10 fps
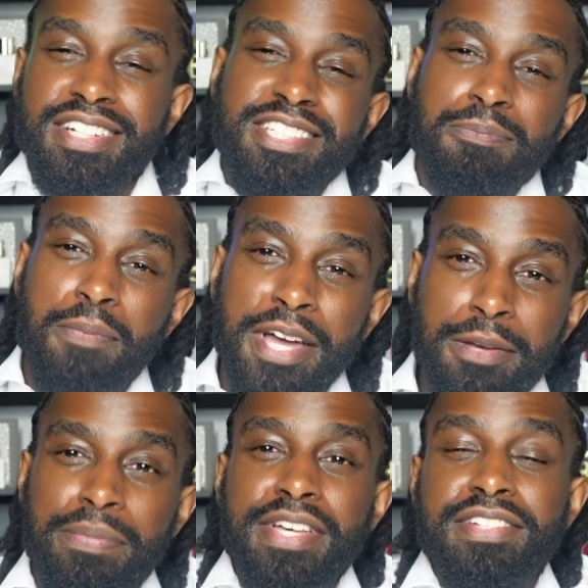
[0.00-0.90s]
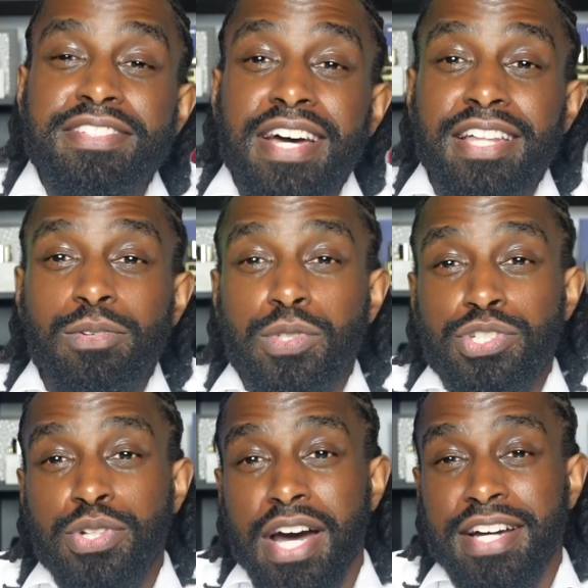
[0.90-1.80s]
This may be exactly what
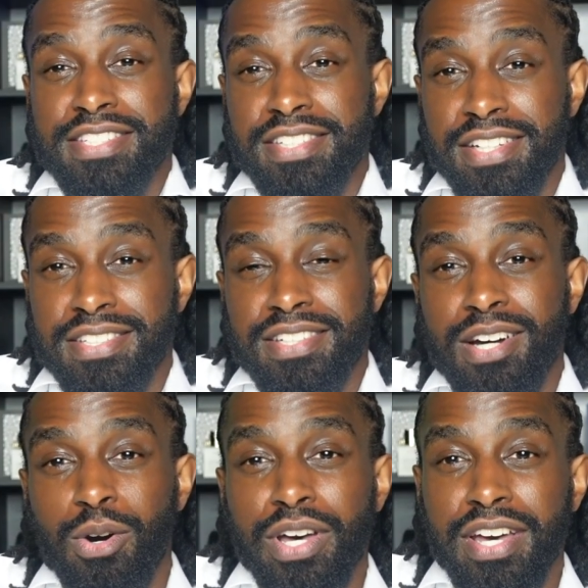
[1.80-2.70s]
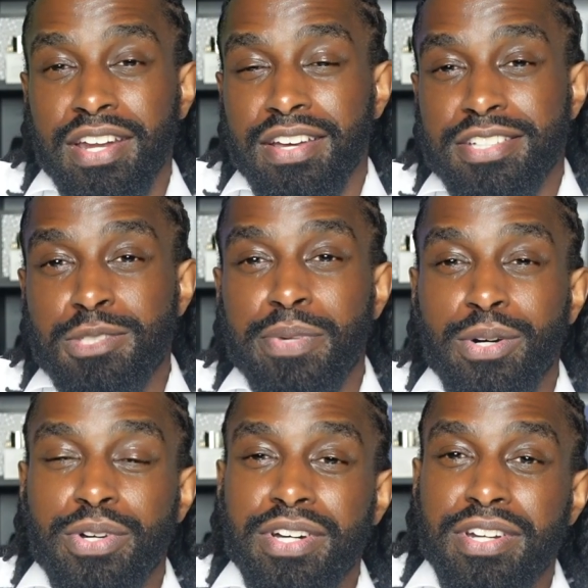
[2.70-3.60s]
you guys need to go ahead and
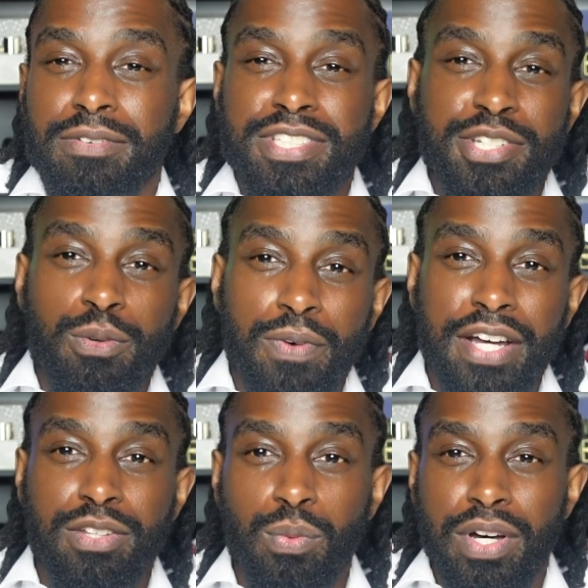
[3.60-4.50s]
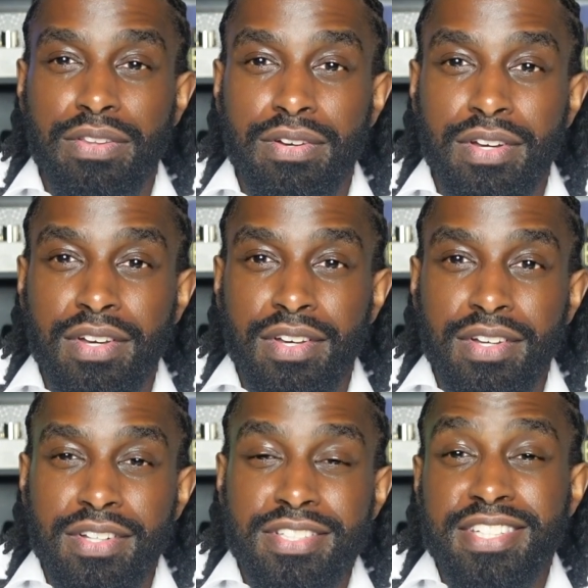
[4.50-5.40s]
smell good and still fight the weather.
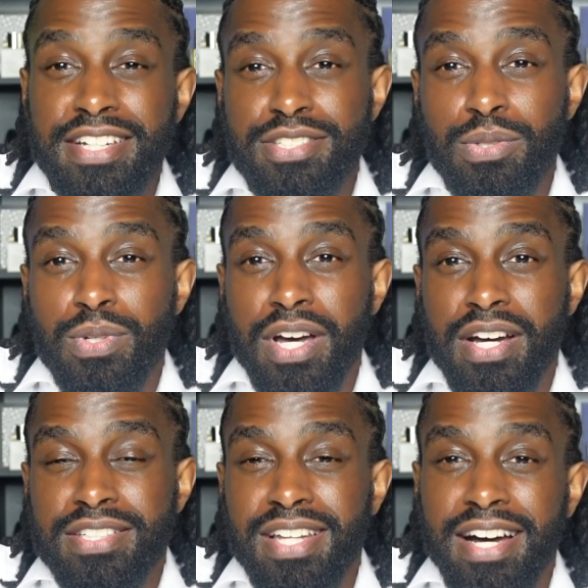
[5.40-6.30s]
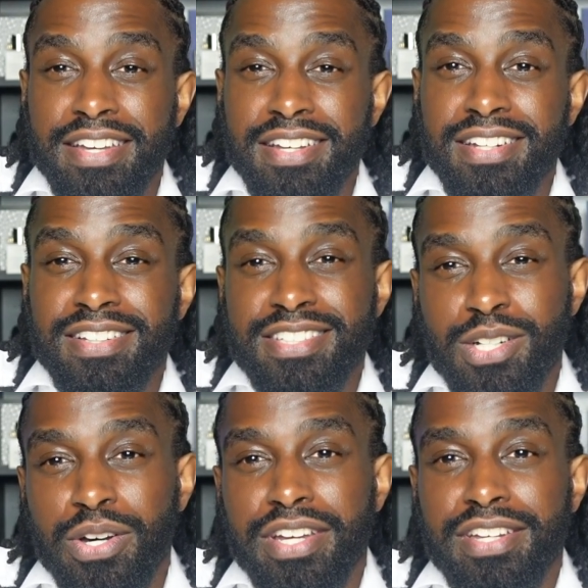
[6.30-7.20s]
Stay tuned, guys. Lock in, and let's
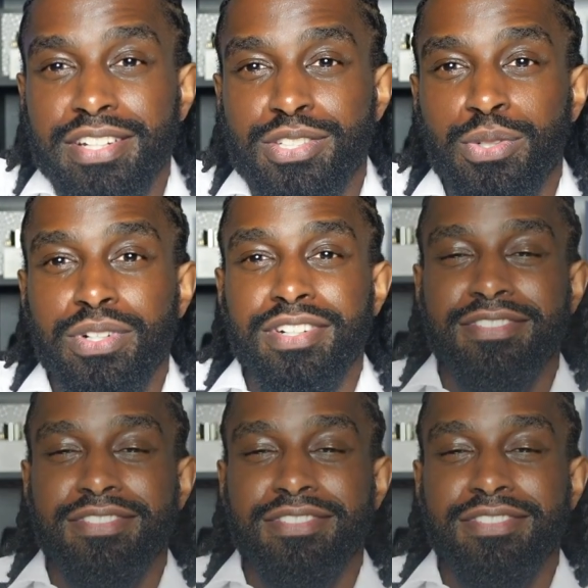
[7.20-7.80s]
go ahead and get into it.